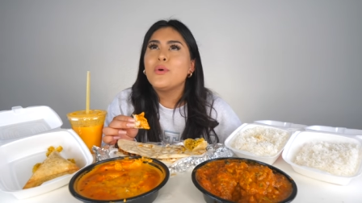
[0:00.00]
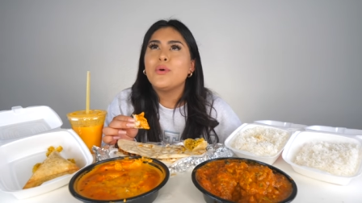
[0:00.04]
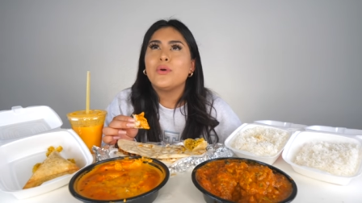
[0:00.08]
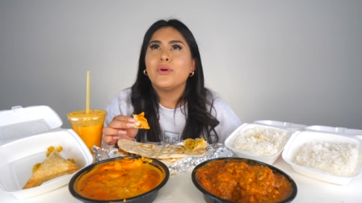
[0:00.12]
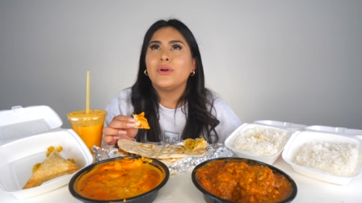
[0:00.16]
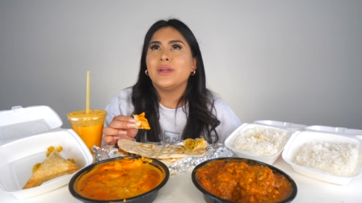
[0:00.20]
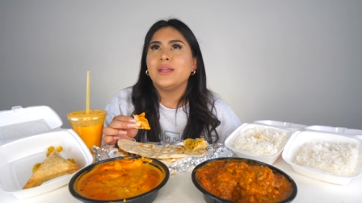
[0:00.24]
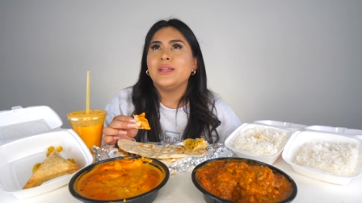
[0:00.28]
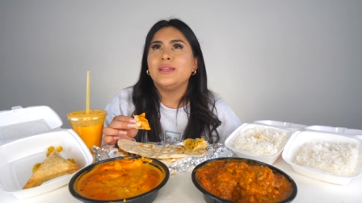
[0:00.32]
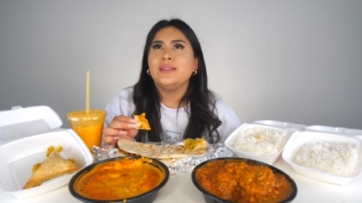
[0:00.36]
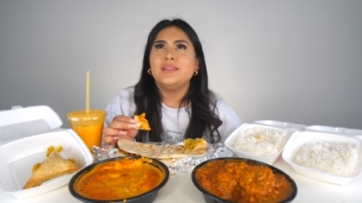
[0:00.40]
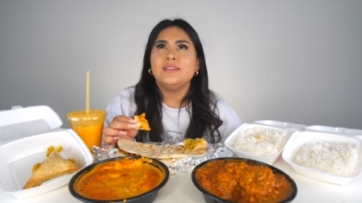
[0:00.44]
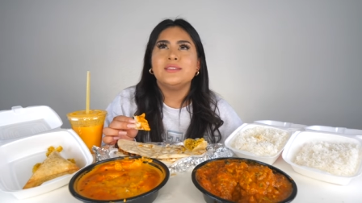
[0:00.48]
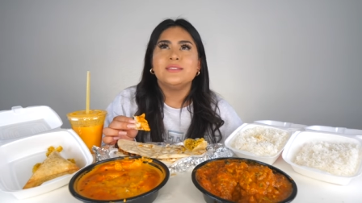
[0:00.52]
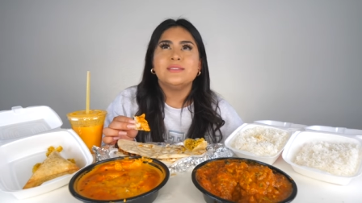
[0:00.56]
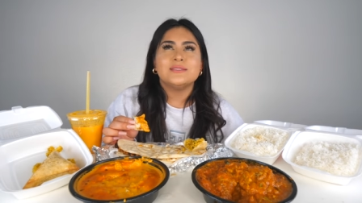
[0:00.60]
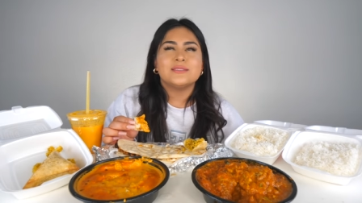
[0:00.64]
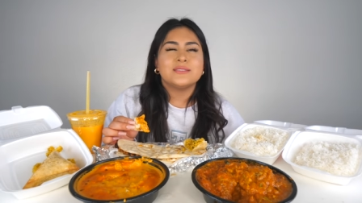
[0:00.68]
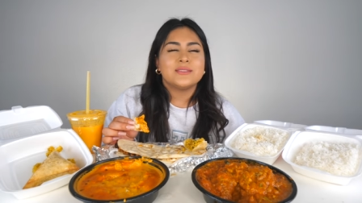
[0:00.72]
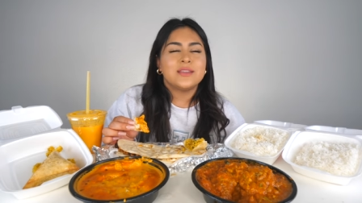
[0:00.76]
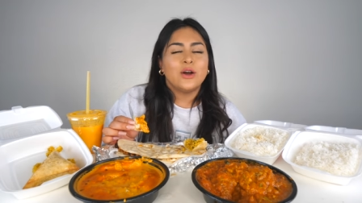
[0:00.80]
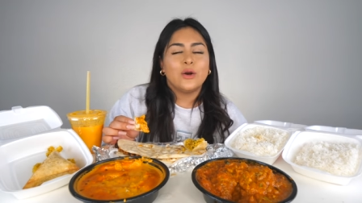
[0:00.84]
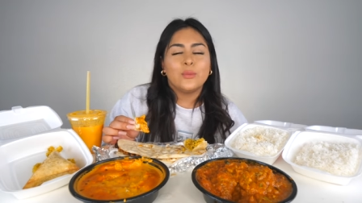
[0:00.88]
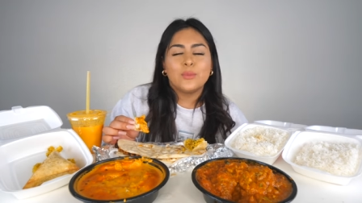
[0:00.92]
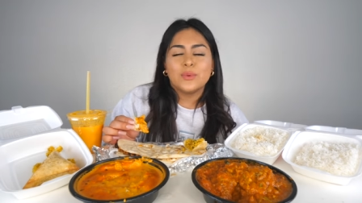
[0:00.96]
or he
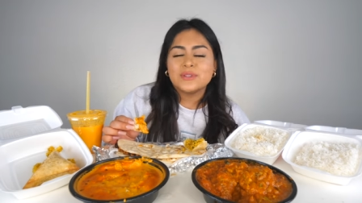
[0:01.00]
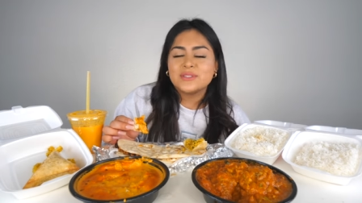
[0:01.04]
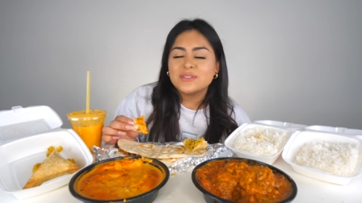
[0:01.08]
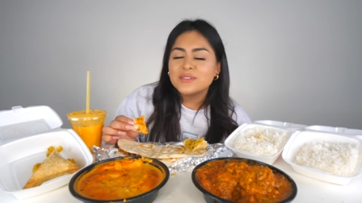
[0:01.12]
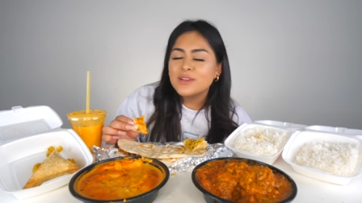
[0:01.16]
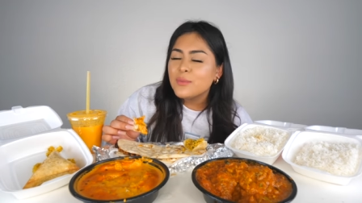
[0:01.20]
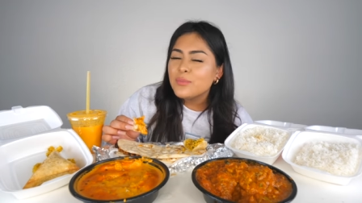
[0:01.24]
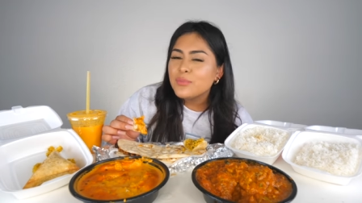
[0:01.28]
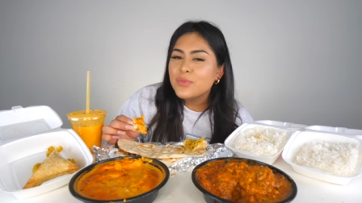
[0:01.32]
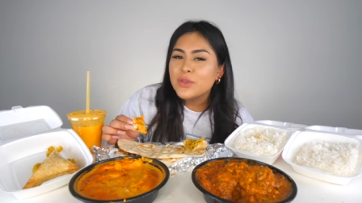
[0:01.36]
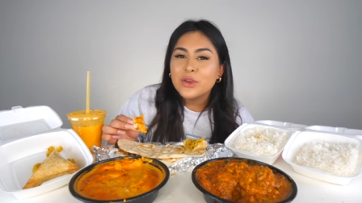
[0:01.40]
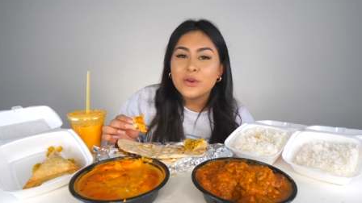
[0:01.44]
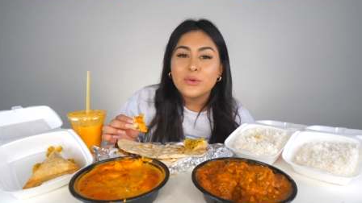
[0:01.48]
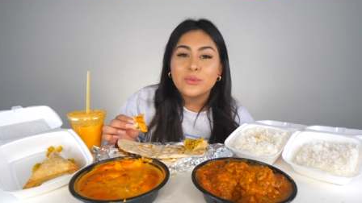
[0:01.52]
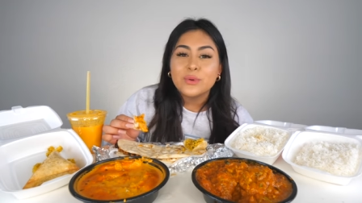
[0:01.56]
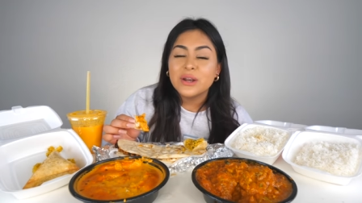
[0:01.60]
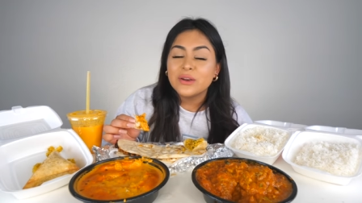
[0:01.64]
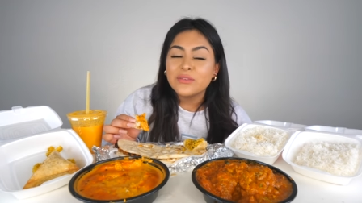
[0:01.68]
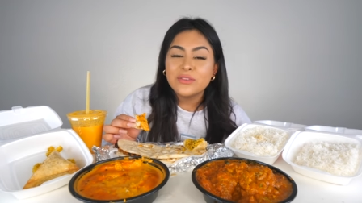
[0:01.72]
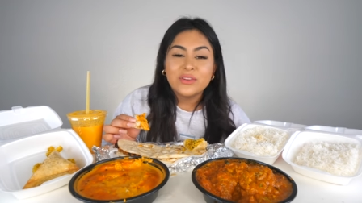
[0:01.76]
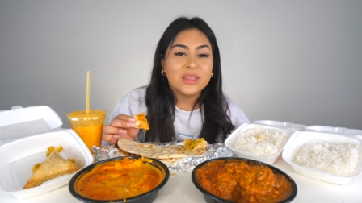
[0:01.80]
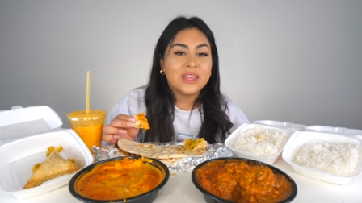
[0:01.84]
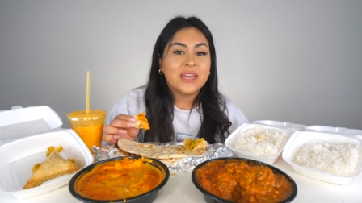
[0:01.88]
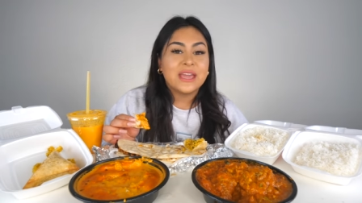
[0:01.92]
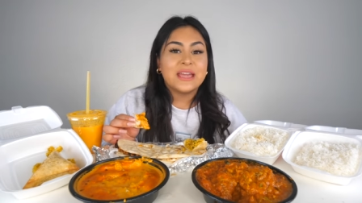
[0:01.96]
needs help with something or
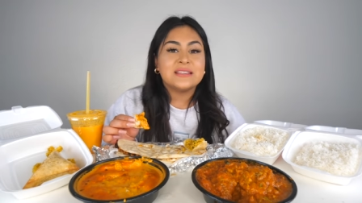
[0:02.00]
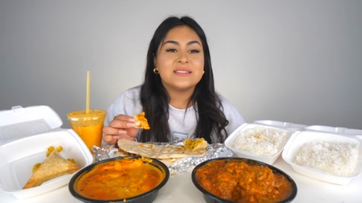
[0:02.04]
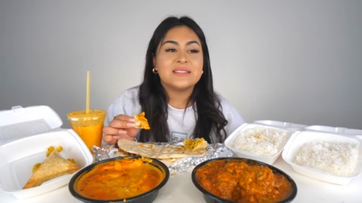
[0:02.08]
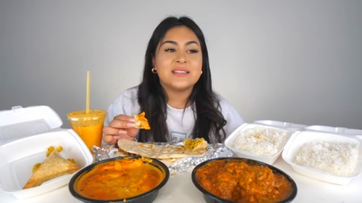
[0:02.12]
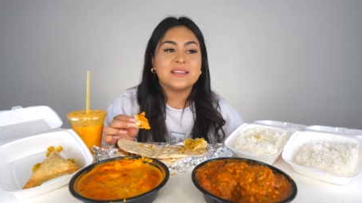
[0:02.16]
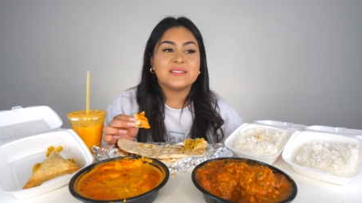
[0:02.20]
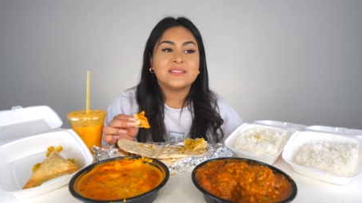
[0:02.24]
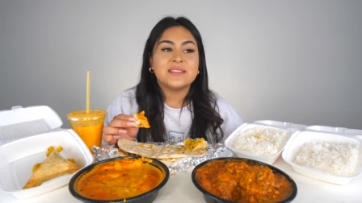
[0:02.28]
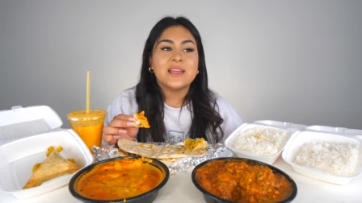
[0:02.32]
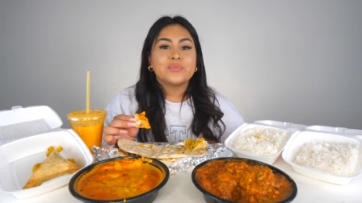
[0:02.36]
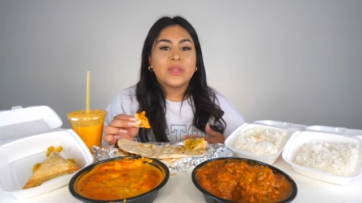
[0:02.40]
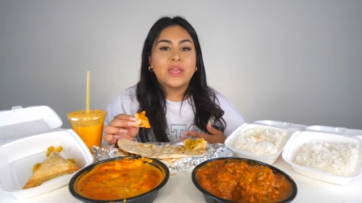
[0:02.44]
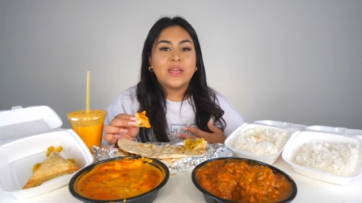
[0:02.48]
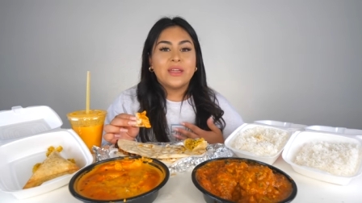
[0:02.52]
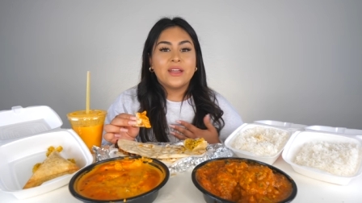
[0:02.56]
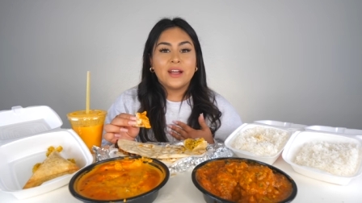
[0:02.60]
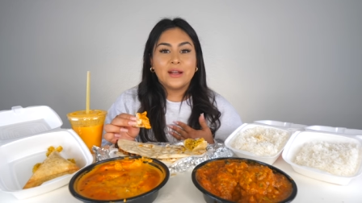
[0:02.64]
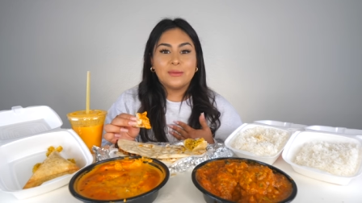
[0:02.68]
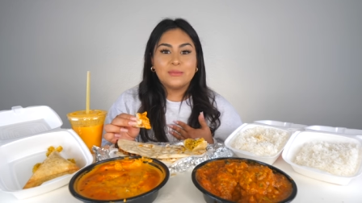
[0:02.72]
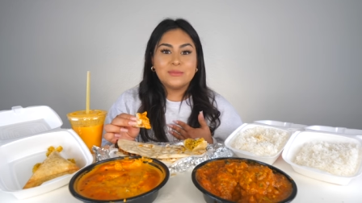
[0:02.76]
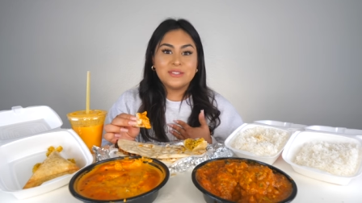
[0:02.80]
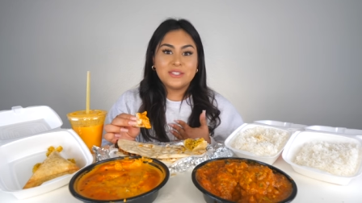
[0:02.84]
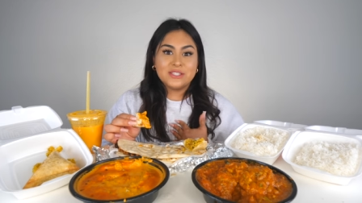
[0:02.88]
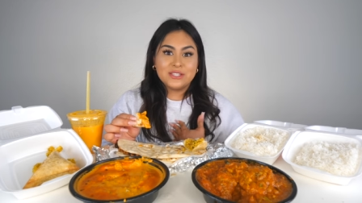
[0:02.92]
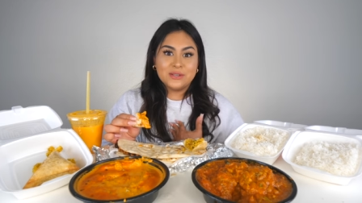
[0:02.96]
whatever the case is, he
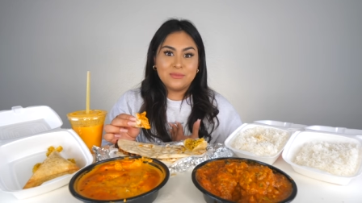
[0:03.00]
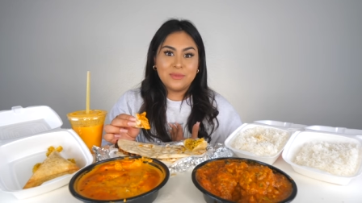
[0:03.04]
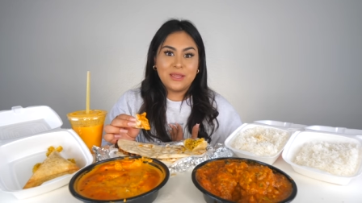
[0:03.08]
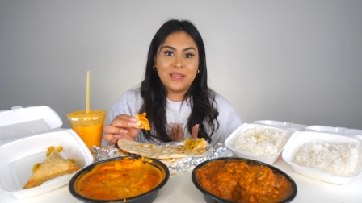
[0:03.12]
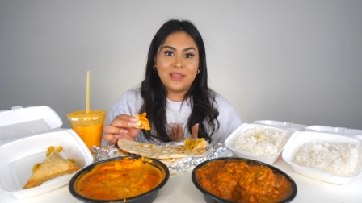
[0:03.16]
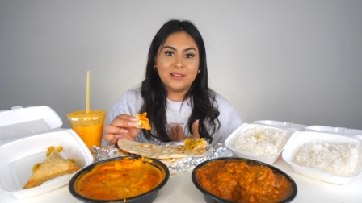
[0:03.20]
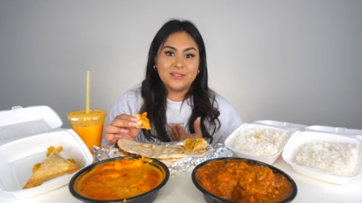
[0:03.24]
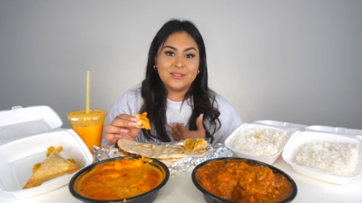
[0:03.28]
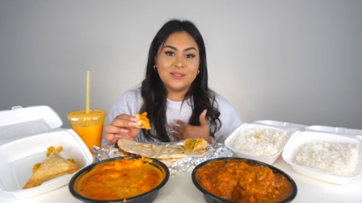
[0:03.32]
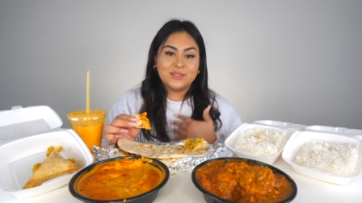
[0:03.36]
comes to me.